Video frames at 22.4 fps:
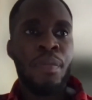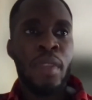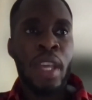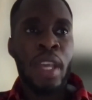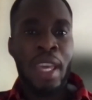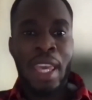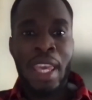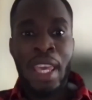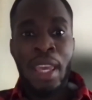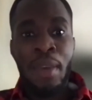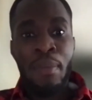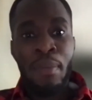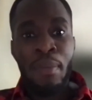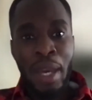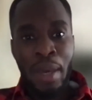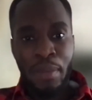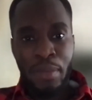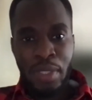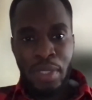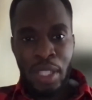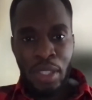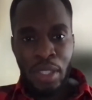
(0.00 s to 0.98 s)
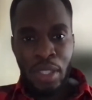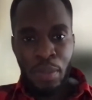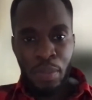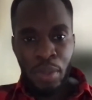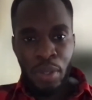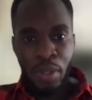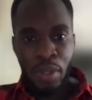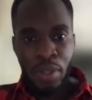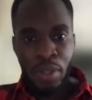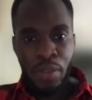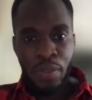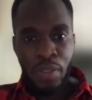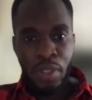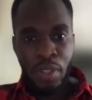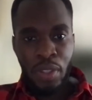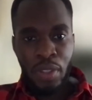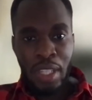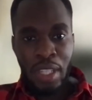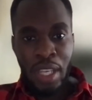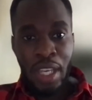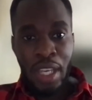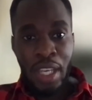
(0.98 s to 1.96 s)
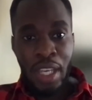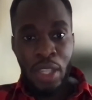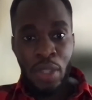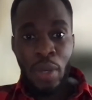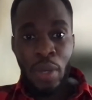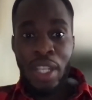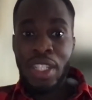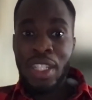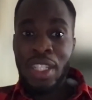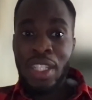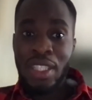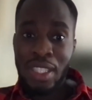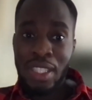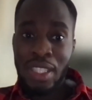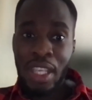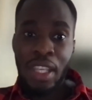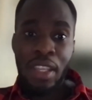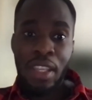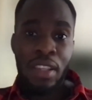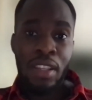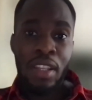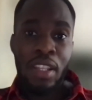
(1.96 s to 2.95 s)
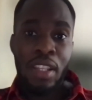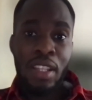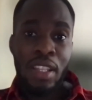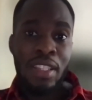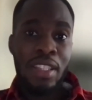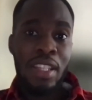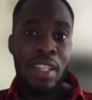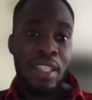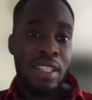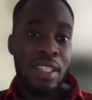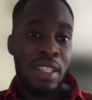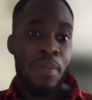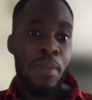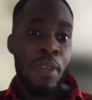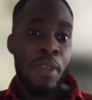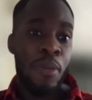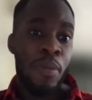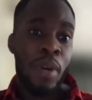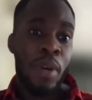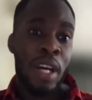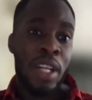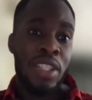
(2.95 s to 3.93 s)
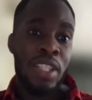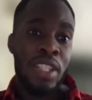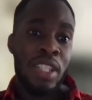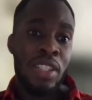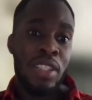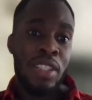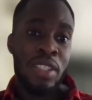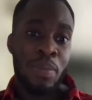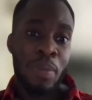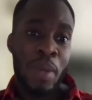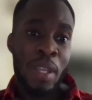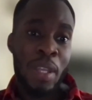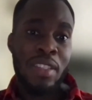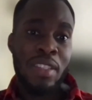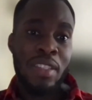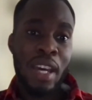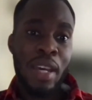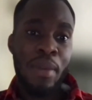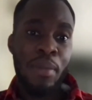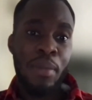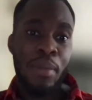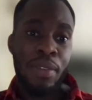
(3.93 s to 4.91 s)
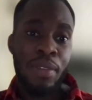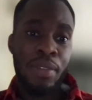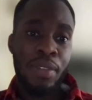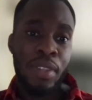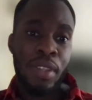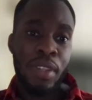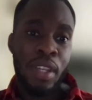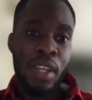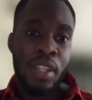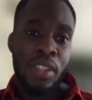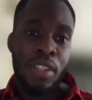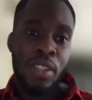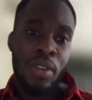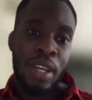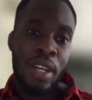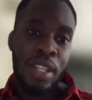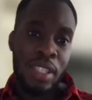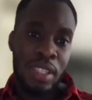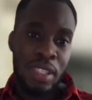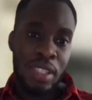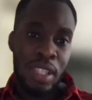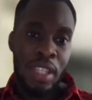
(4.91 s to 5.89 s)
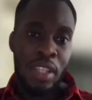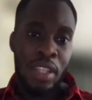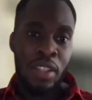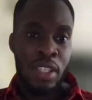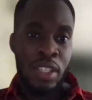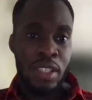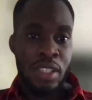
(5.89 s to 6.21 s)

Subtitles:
like heat maps that you can put over your deck, and you actually see the slides that people actually spend time on. So you actually see that